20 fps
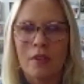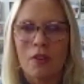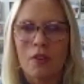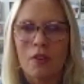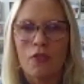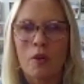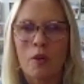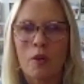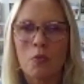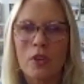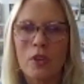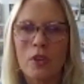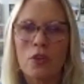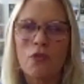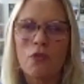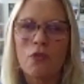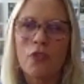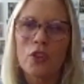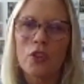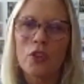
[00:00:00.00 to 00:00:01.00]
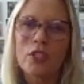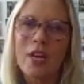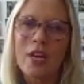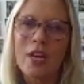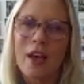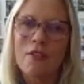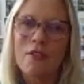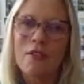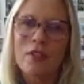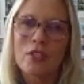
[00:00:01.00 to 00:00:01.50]
from when you first
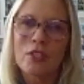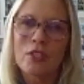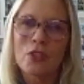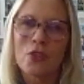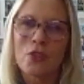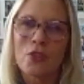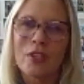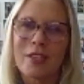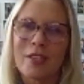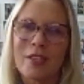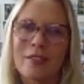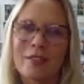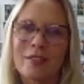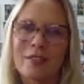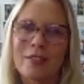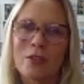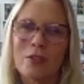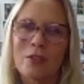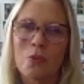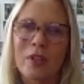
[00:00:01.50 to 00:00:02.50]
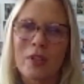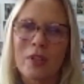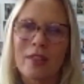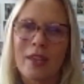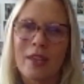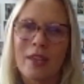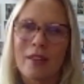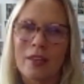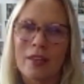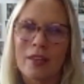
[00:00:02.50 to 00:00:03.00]
have the student to when
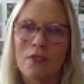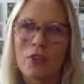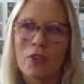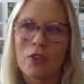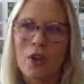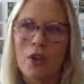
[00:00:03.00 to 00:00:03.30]
they leave you.